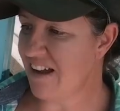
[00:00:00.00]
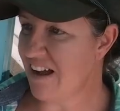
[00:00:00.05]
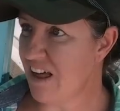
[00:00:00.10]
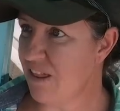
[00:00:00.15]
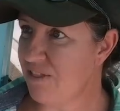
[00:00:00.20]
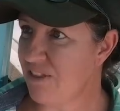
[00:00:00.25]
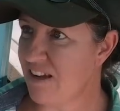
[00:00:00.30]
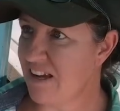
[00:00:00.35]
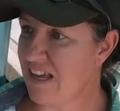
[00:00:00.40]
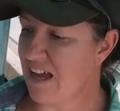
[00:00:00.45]

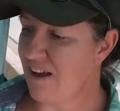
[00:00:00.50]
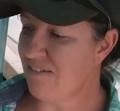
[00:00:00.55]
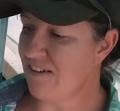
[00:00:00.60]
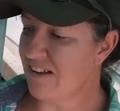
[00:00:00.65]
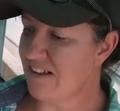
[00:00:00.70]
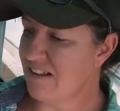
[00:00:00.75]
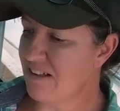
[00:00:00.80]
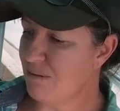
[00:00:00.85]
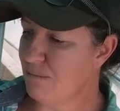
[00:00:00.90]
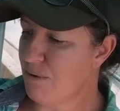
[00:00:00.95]
I think
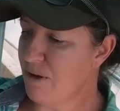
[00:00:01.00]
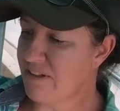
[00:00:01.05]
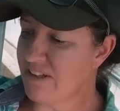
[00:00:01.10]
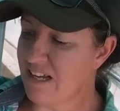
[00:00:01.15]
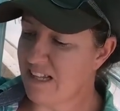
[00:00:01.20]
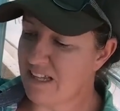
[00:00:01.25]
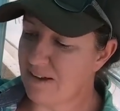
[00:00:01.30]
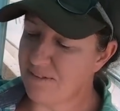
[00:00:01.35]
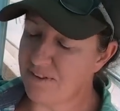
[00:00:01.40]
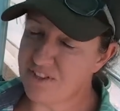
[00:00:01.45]
having some
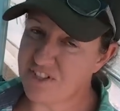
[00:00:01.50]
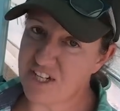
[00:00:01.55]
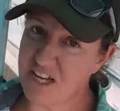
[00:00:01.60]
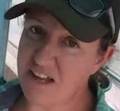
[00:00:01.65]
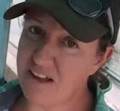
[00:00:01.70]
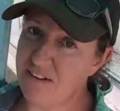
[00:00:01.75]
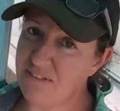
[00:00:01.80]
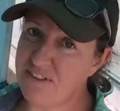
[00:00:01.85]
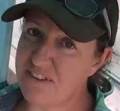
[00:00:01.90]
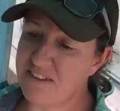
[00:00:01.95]
multi-level
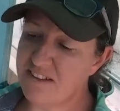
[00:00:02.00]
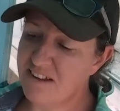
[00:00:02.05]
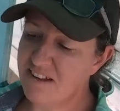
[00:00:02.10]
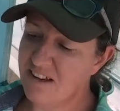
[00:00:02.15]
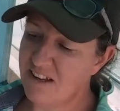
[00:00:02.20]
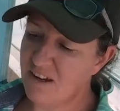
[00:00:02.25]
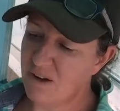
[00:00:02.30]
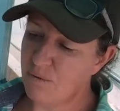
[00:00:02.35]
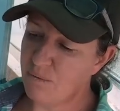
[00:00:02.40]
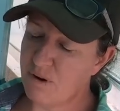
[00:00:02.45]
shelves
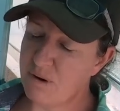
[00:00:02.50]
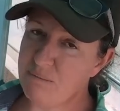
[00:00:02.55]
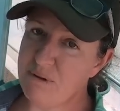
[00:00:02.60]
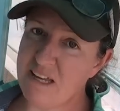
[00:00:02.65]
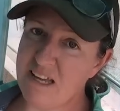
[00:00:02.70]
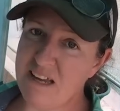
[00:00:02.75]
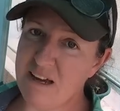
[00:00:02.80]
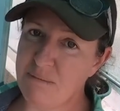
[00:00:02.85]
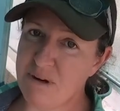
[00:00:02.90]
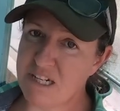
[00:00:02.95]
would
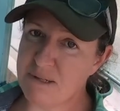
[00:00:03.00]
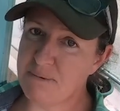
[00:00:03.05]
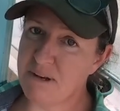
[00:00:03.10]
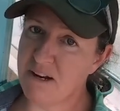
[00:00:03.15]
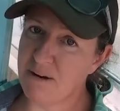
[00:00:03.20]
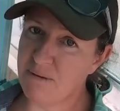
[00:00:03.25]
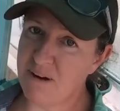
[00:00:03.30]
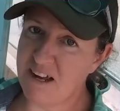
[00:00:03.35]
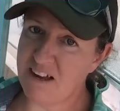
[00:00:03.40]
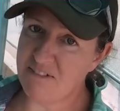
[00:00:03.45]
be a much
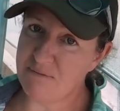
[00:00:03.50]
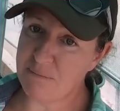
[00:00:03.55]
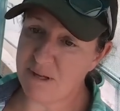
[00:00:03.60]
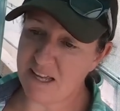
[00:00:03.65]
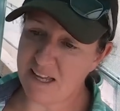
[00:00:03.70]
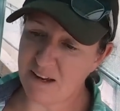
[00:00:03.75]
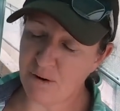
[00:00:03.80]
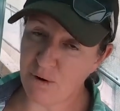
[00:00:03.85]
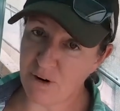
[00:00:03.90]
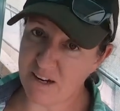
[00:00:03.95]
better way of
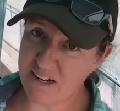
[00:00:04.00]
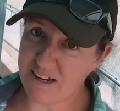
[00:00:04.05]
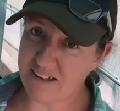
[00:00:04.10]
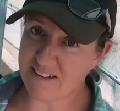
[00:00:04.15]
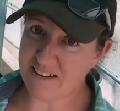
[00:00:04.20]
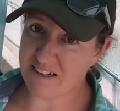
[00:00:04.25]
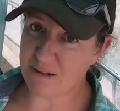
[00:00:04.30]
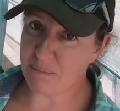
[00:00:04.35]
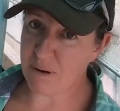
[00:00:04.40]
me organizing the